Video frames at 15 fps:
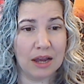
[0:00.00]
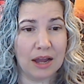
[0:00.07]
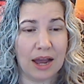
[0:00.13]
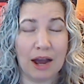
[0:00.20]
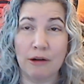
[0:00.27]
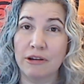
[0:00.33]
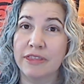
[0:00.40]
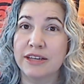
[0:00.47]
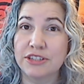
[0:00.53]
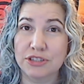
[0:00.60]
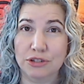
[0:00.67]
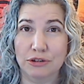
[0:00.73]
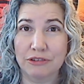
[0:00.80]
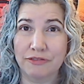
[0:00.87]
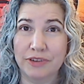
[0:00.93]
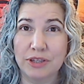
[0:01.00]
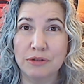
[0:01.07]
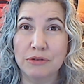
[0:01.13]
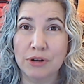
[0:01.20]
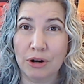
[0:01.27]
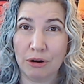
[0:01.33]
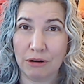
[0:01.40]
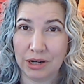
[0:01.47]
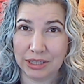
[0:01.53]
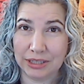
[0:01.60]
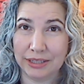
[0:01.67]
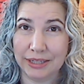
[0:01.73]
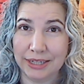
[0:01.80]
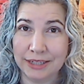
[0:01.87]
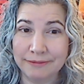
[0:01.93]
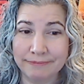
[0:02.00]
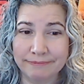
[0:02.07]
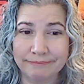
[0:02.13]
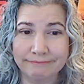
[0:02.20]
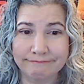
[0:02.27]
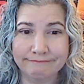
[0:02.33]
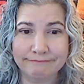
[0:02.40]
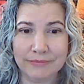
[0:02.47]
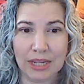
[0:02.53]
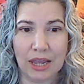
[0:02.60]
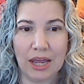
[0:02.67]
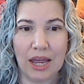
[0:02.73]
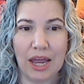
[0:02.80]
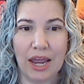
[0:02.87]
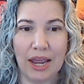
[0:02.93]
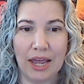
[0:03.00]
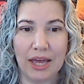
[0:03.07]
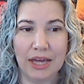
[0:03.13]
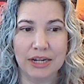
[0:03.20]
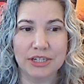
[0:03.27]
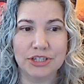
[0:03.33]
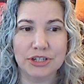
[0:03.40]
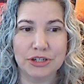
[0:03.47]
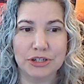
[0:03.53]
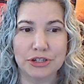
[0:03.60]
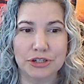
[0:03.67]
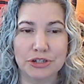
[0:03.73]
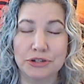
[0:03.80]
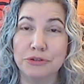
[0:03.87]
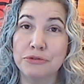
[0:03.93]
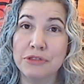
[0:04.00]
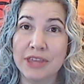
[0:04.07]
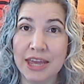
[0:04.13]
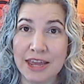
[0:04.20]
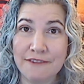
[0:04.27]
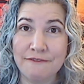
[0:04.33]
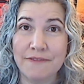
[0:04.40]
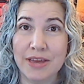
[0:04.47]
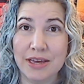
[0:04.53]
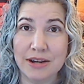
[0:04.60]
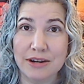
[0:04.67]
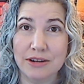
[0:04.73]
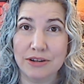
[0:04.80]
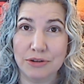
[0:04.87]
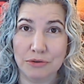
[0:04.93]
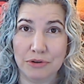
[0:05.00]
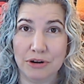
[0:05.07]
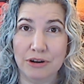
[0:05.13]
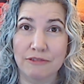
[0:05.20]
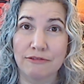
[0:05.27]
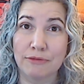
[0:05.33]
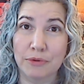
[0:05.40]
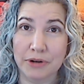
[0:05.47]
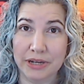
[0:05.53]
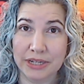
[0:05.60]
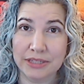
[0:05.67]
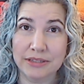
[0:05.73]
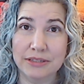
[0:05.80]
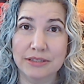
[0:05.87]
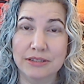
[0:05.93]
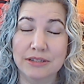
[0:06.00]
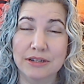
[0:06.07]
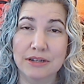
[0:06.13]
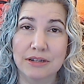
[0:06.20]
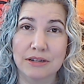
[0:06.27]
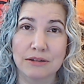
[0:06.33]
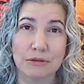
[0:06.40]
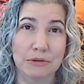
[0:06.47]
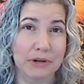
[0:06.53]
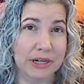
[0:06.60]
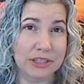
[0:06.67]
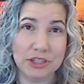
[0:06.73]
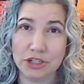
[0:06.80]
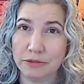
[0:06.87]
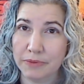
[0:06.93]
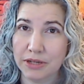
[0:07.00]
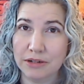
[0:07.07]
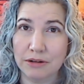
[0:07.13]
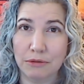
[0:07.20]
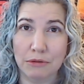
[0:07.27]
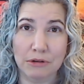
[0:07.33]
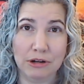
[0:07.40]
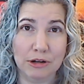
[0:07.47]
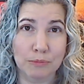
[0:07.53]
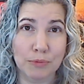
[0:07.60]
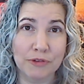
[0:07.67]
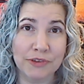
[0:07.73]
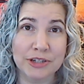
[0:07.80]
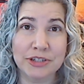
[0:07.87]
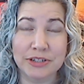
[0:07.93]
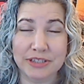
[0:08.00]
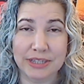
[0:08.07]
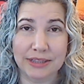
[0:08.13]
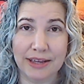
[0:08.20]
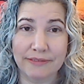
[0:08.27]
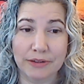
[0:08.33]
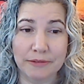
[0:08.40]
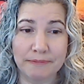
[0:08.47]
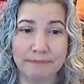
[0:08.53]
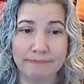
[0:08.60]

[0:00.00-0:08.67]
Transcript: How are they serving you currently? And do they fit your voice or instrument or proficiency level?